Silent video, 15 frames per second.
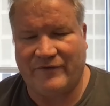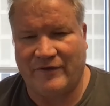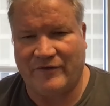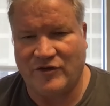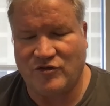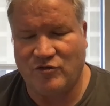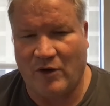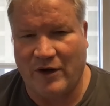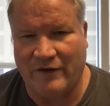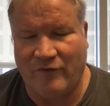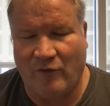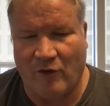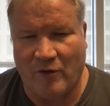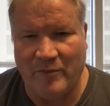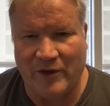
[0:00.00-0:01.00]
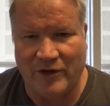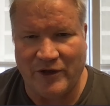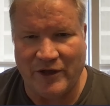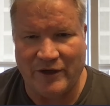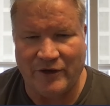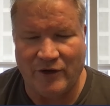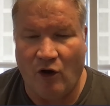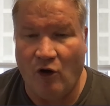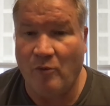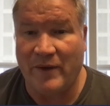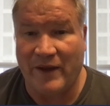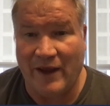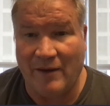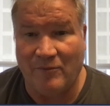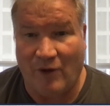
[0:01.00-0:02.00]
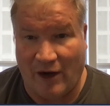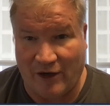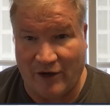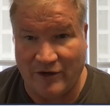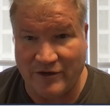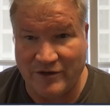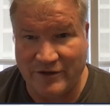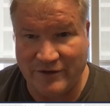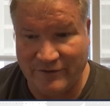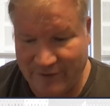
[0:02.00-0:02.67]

of the 24 million OPM records.